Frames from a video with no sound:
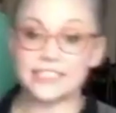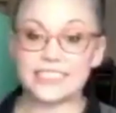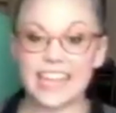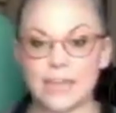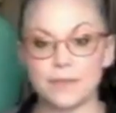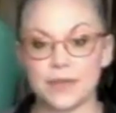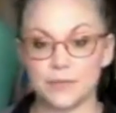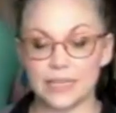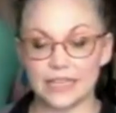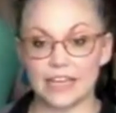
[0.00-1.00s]
tape can
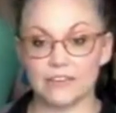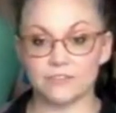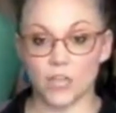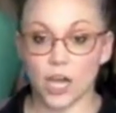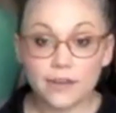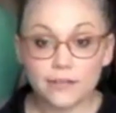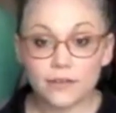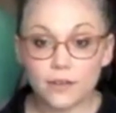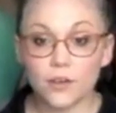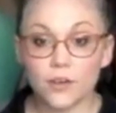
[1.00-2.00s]
be left on
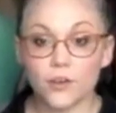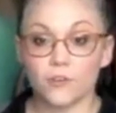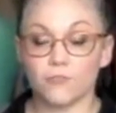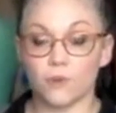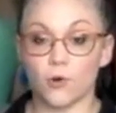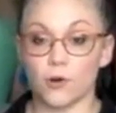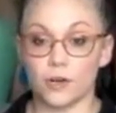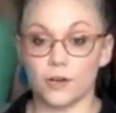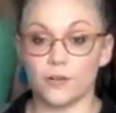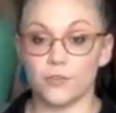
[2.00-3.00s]

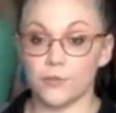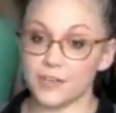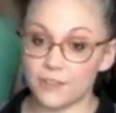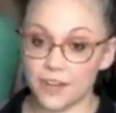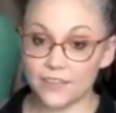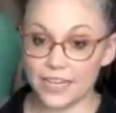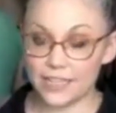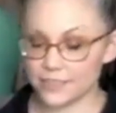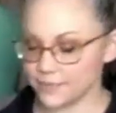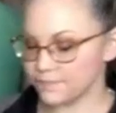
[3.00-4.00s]
for 3 to 5
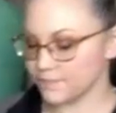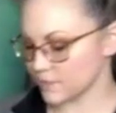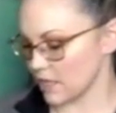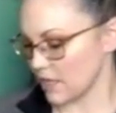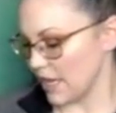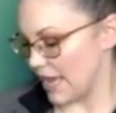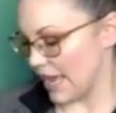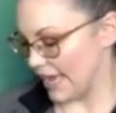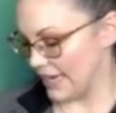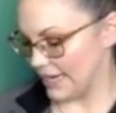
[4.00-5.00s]
days.
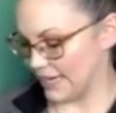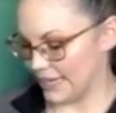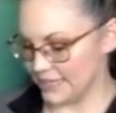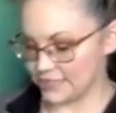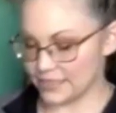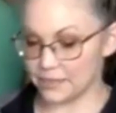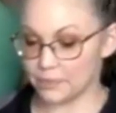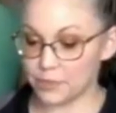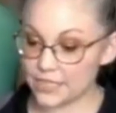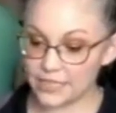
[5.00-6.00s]
It is
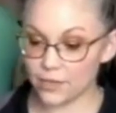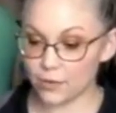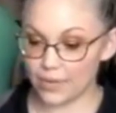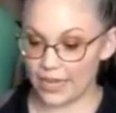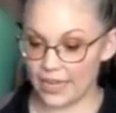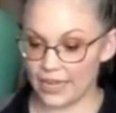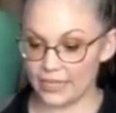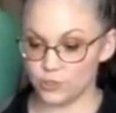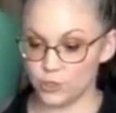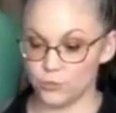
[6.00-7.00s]
completely okay
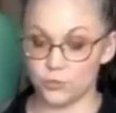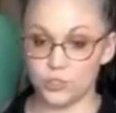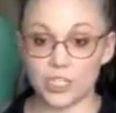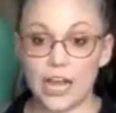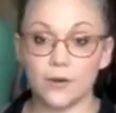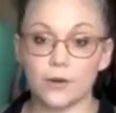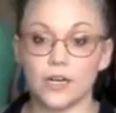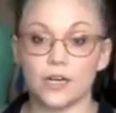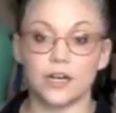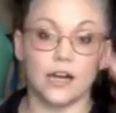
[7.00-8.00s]
to
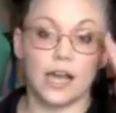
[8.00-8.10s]
shower